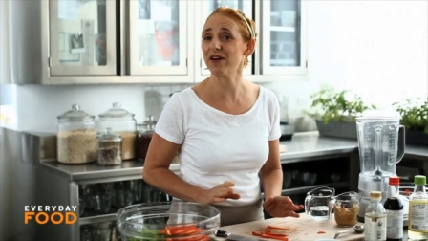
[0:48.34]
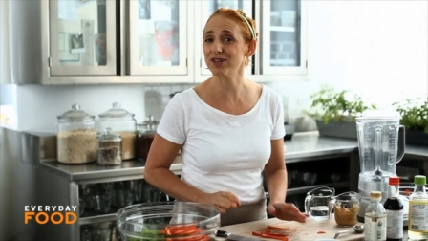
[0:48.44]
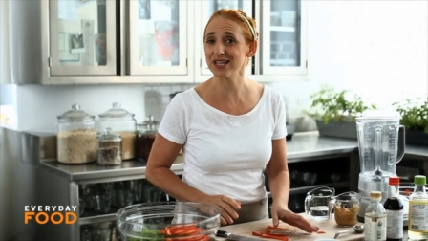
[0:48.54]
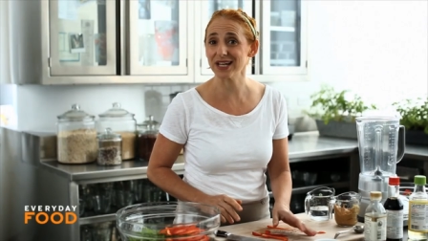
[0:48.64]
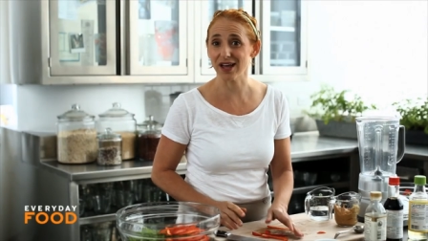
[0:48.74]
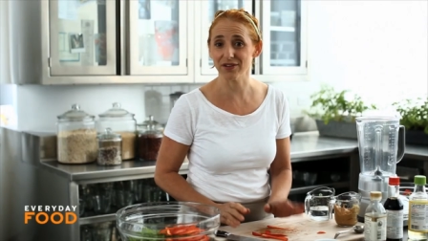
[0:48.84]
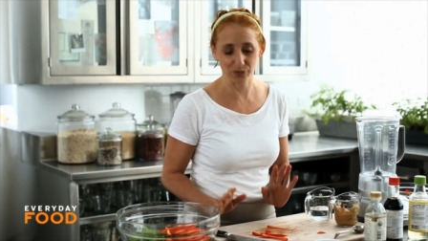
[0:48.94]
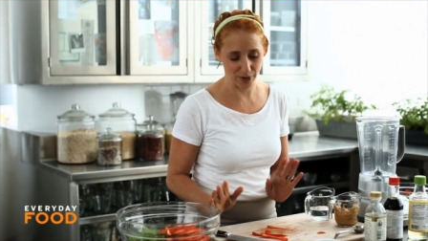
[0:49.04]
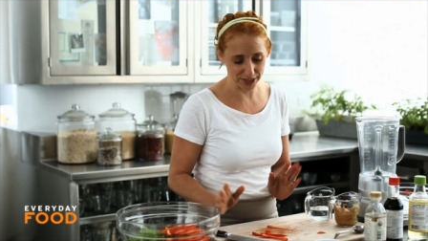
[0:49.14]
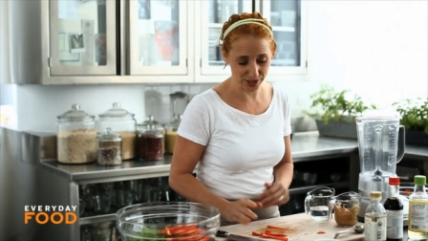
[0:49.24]
everything
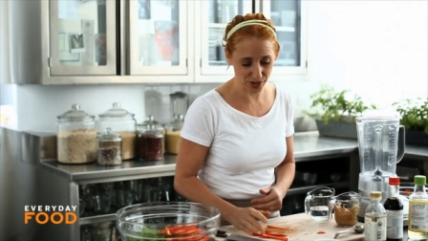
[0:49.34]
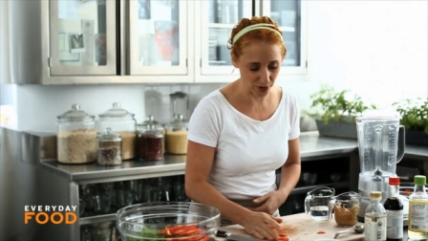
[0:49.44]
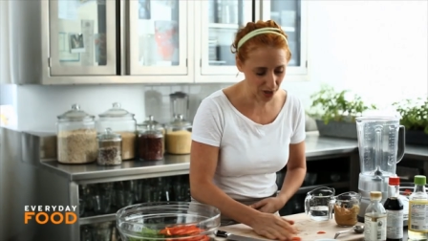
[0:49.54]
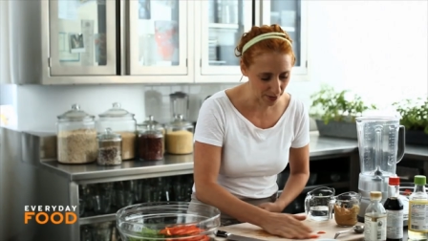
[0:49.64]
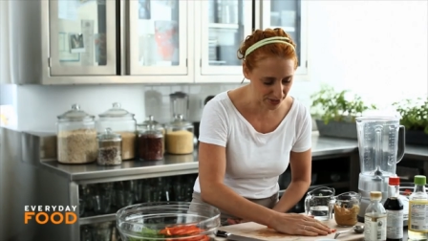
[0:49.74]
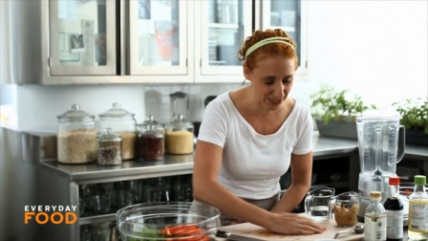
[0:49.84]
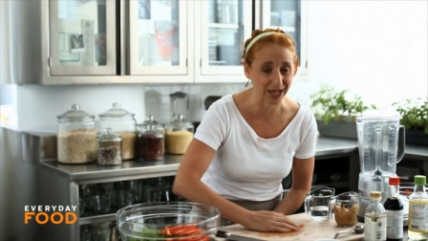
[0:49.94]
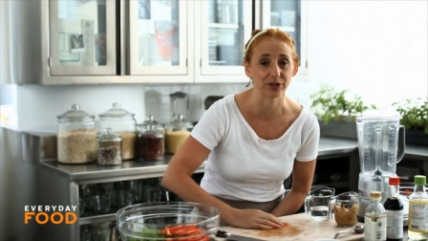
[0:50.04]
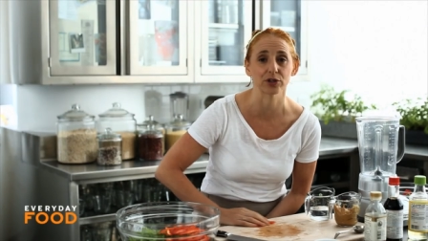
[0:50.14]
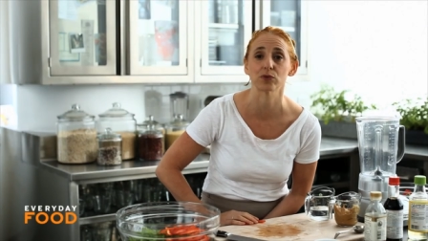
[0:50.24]
else ready. So it comes
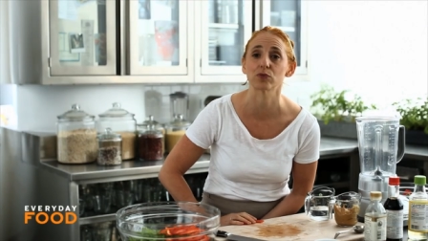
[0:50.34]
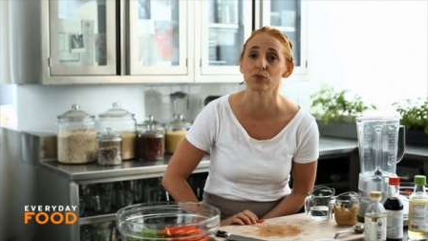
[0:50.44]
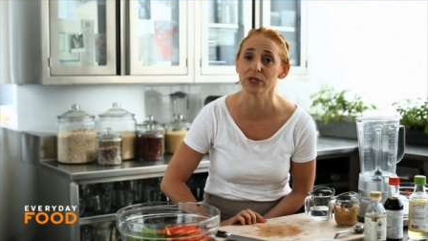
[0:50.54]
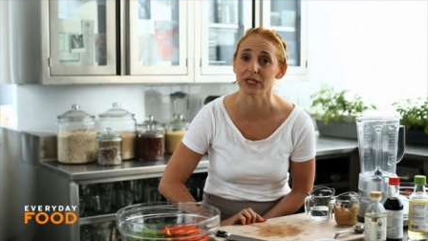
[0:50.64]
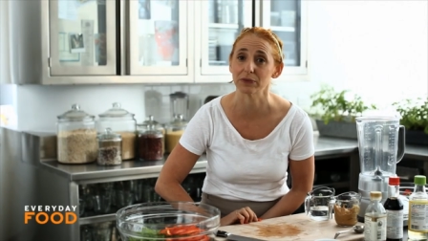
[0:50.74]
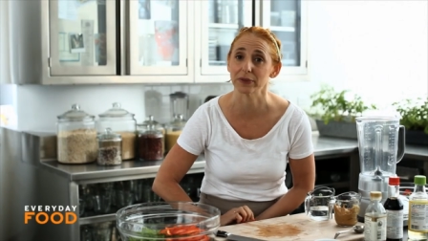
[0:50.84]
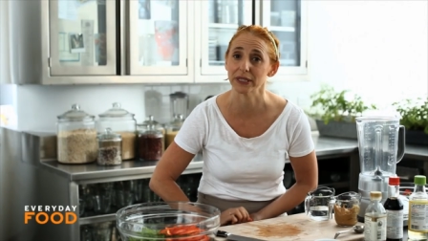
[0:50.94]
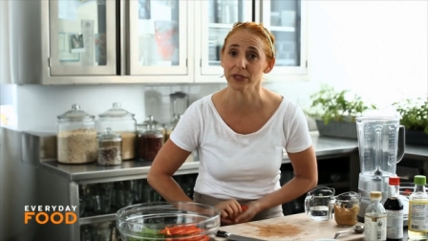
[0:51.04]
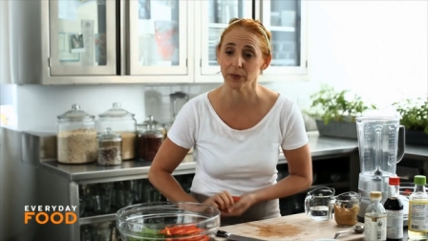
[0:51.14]
together really, really